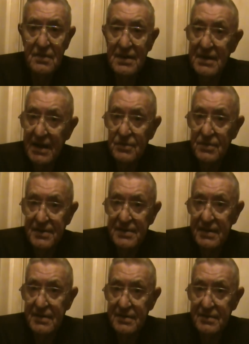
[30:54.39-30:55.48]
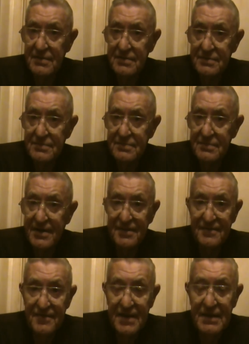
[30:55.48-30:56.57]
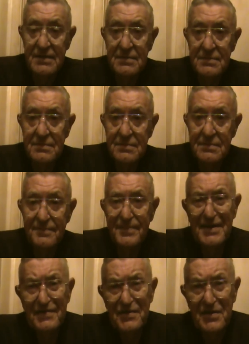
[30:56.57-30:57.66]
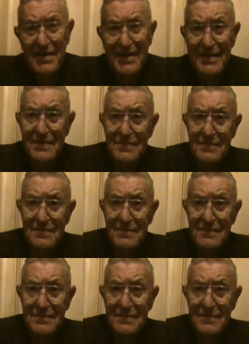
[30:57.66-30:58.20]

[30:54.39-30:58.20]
that I was sent to convey. Believe it or not.